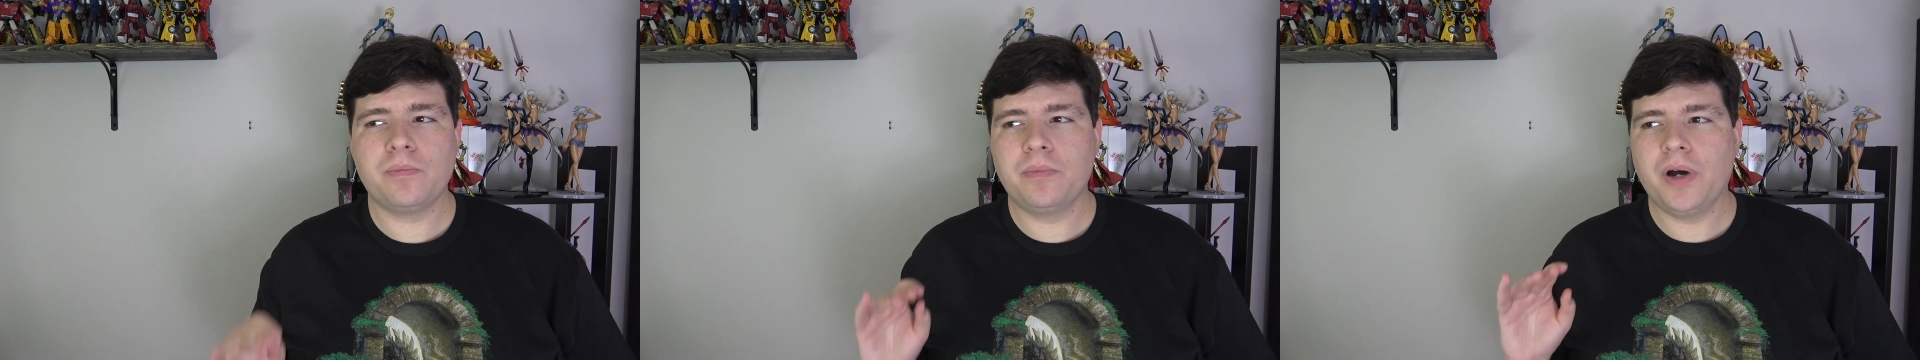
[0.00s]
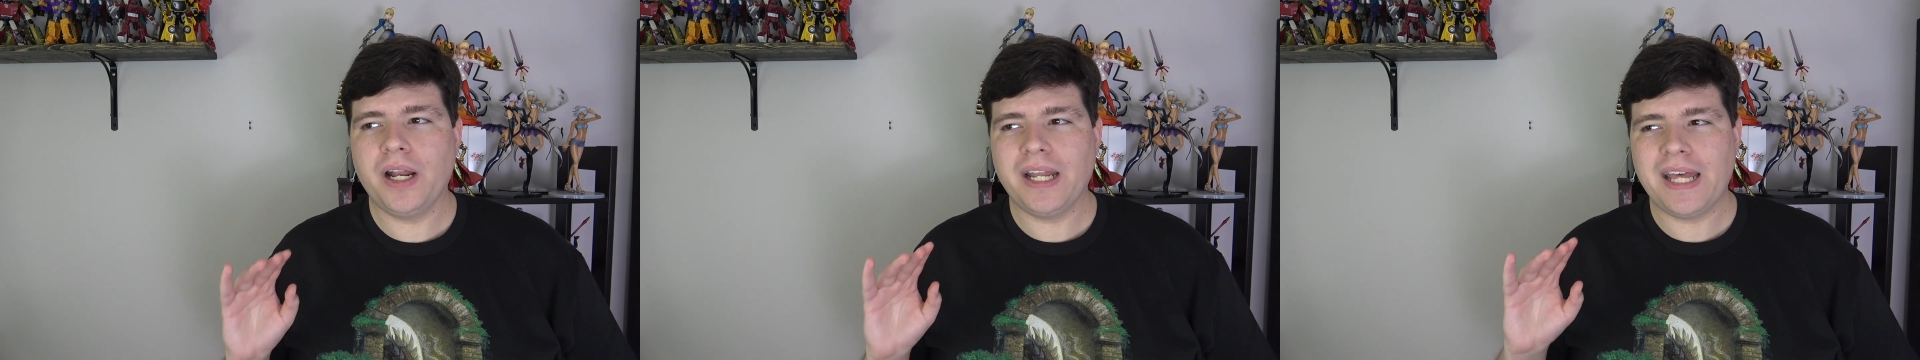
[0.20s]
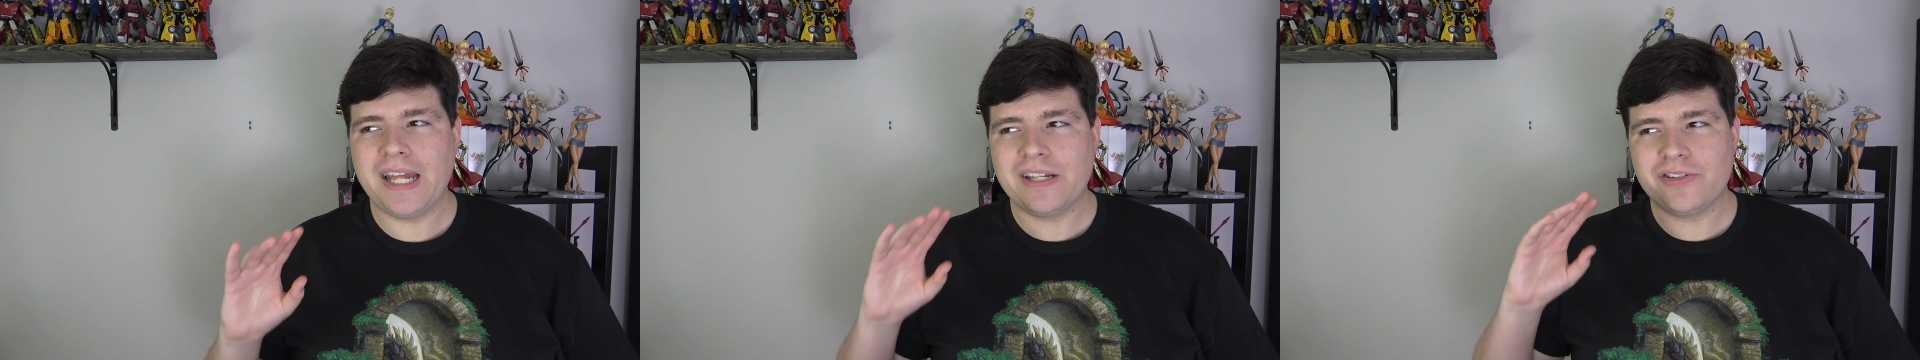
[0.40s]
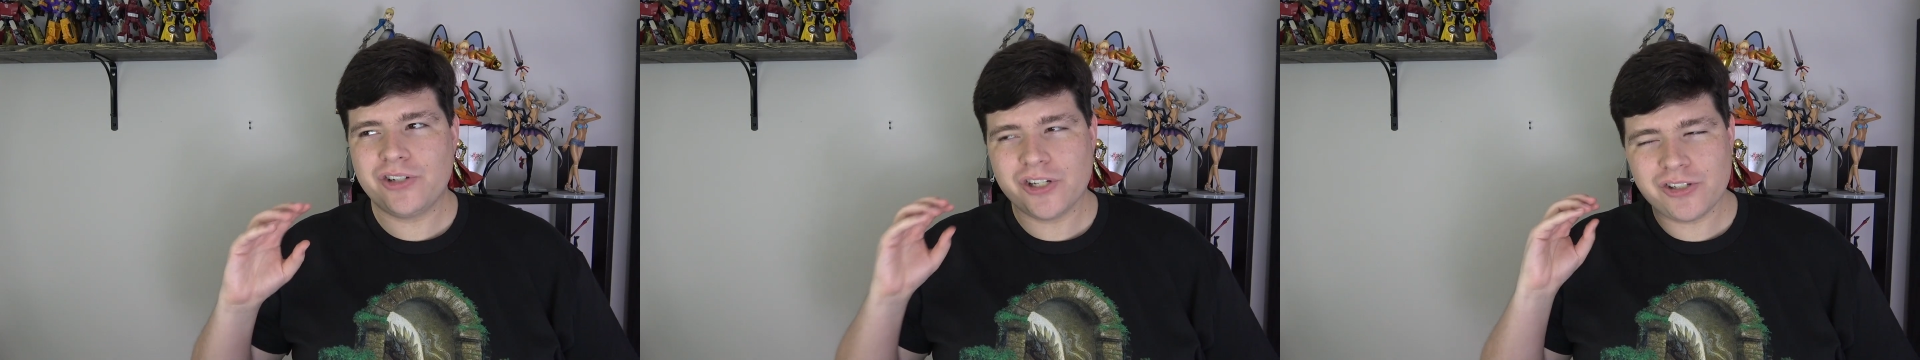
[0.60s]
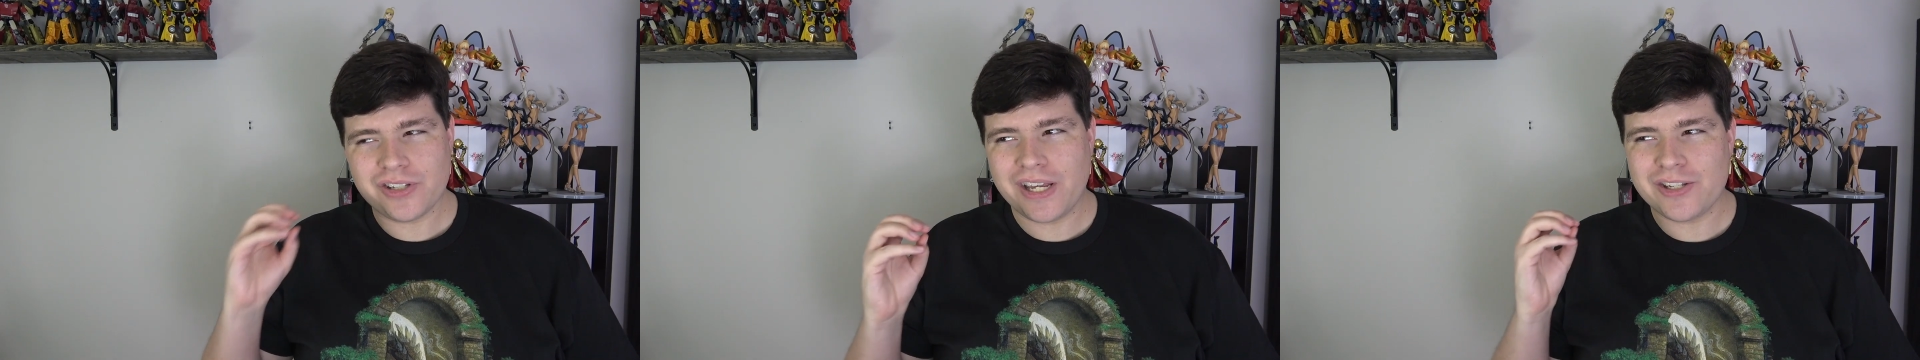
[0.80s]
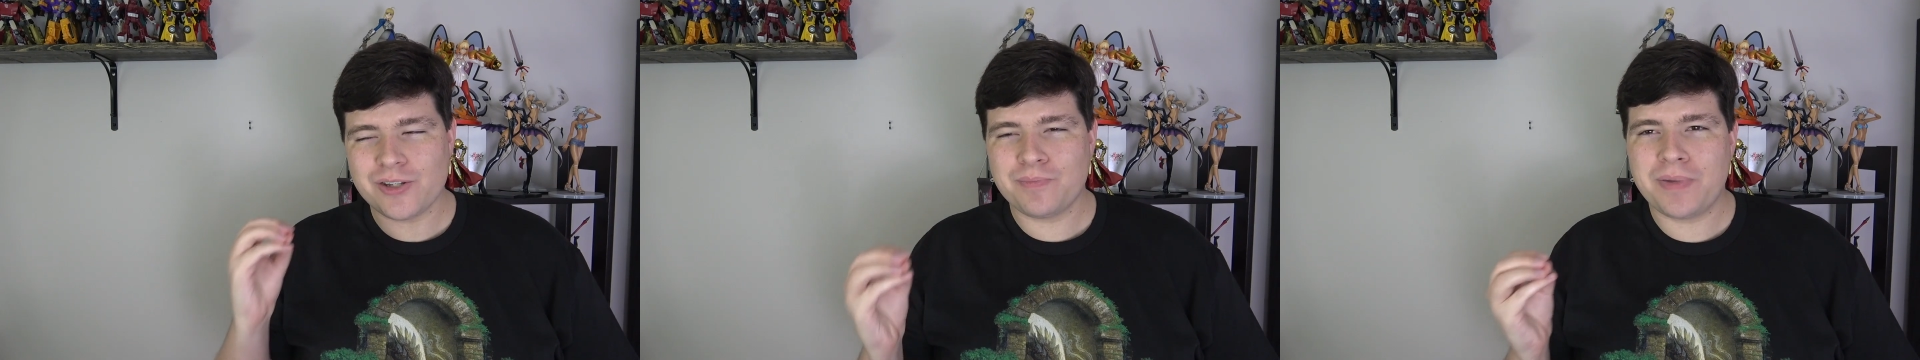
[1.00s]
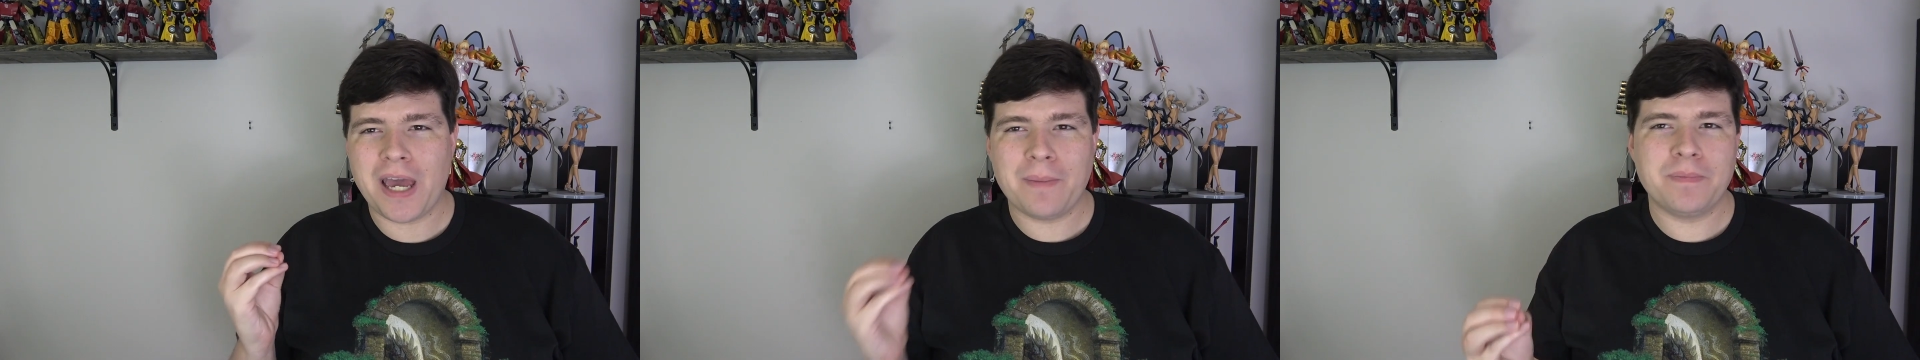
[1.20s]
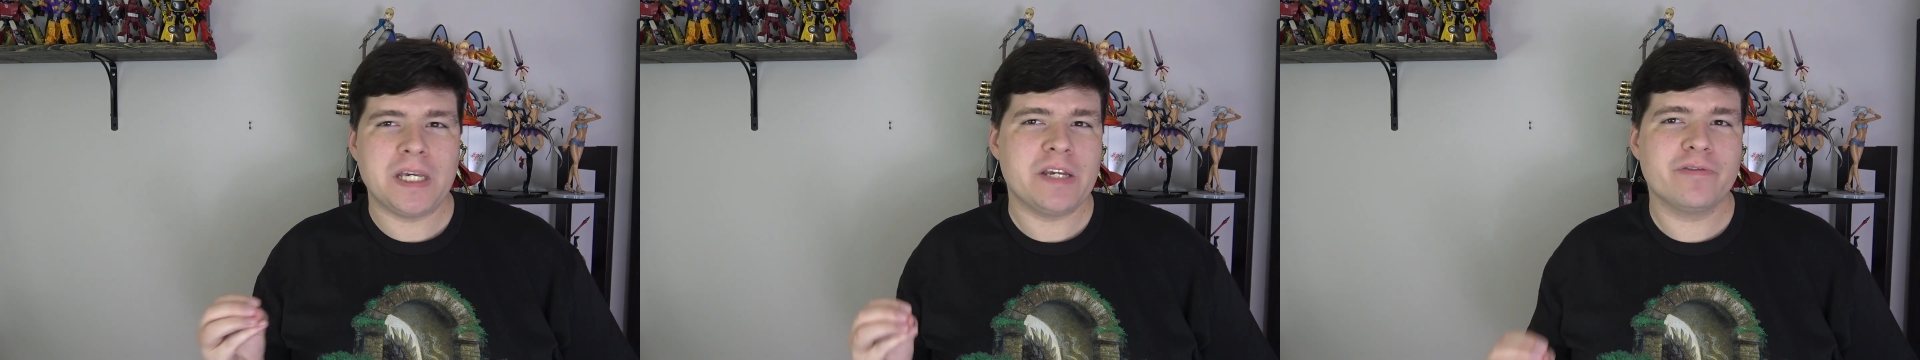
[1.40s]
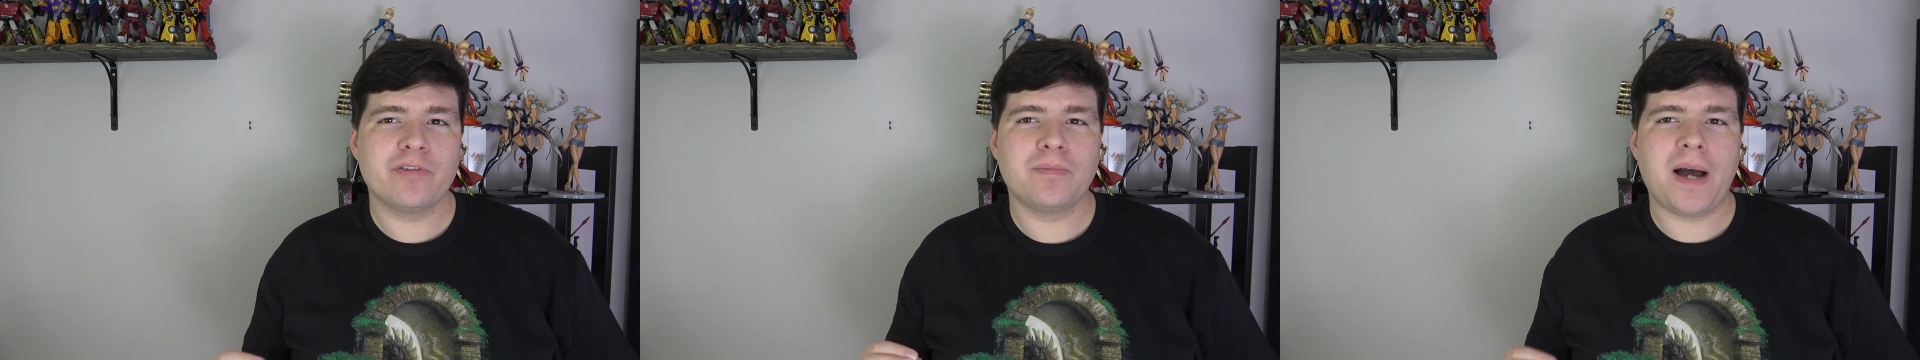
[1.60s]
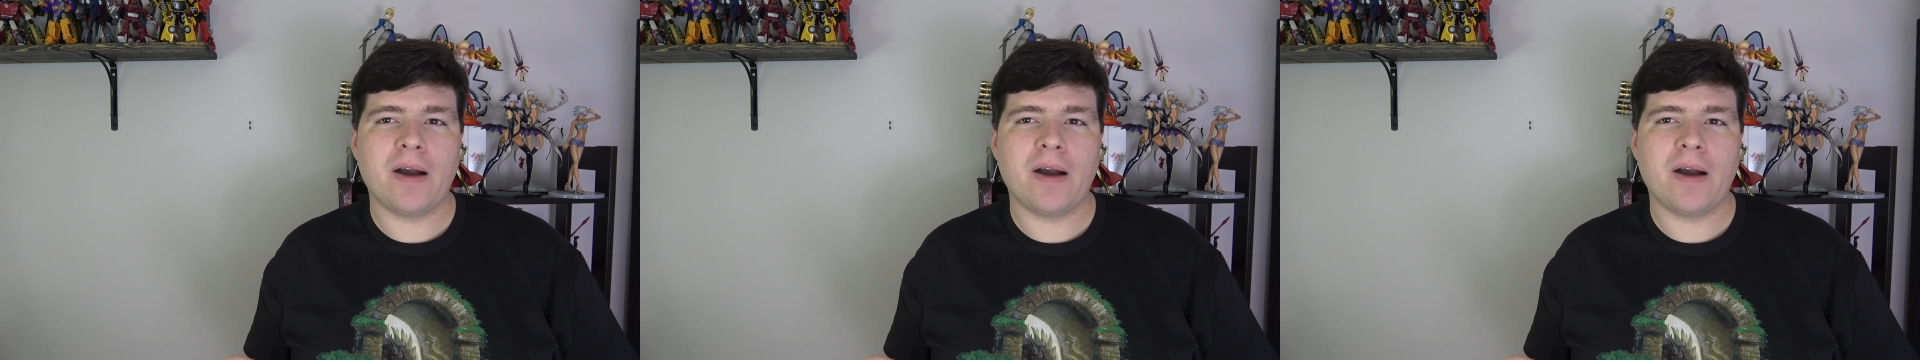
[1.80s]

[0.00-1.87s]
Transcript: but it just is a pet peeve of